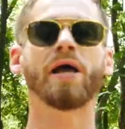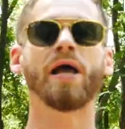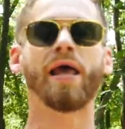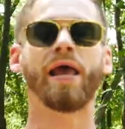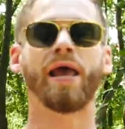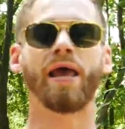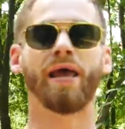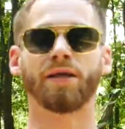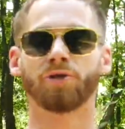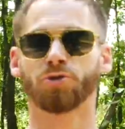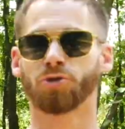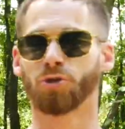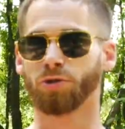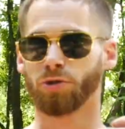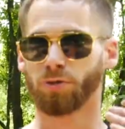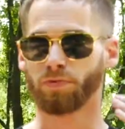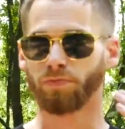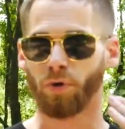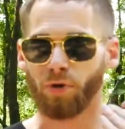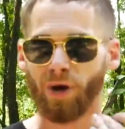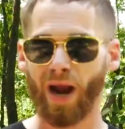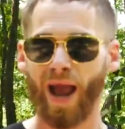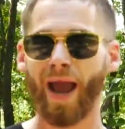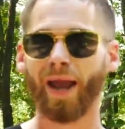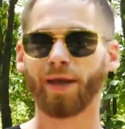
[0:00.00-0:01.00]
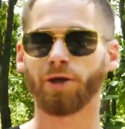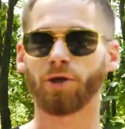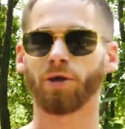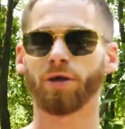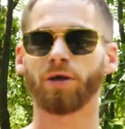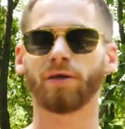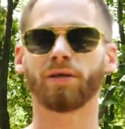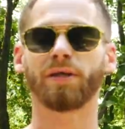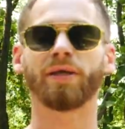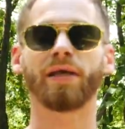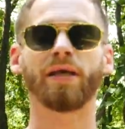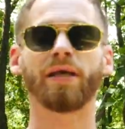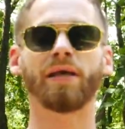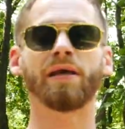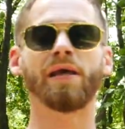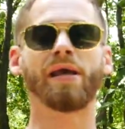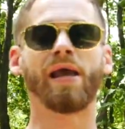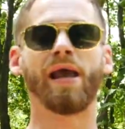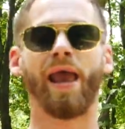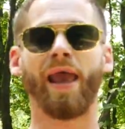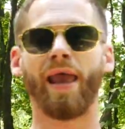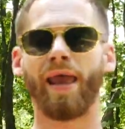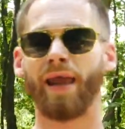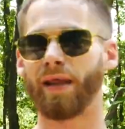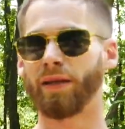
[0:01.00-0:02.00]
it shoots more accurately,
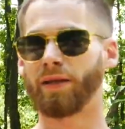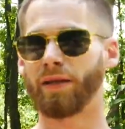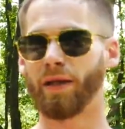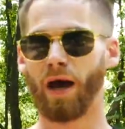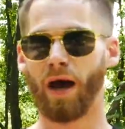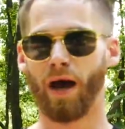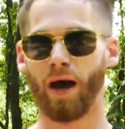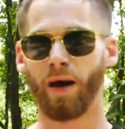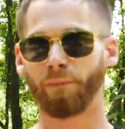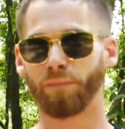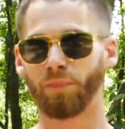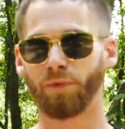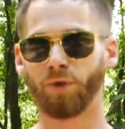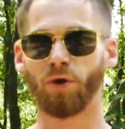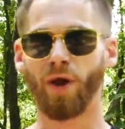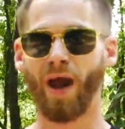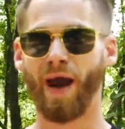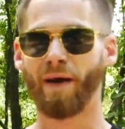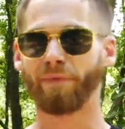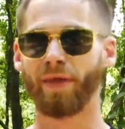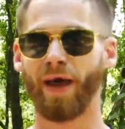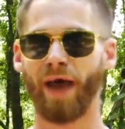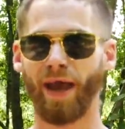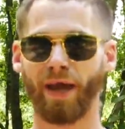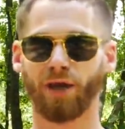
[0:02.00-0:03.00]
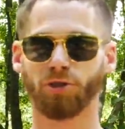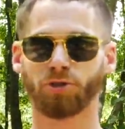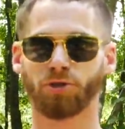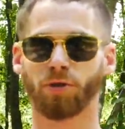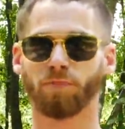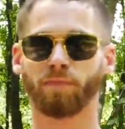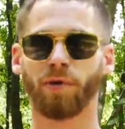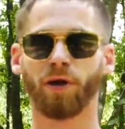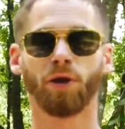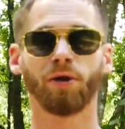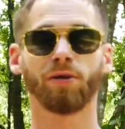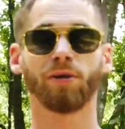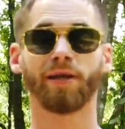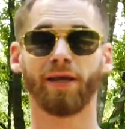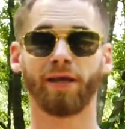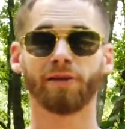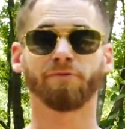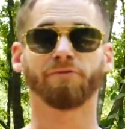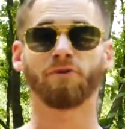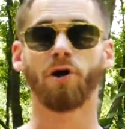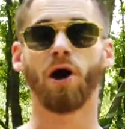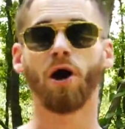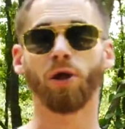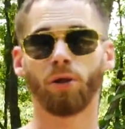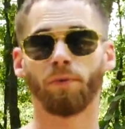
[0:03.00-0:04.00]
and you have that extra barrel length
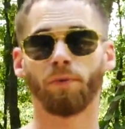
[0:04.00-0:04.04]
for hollow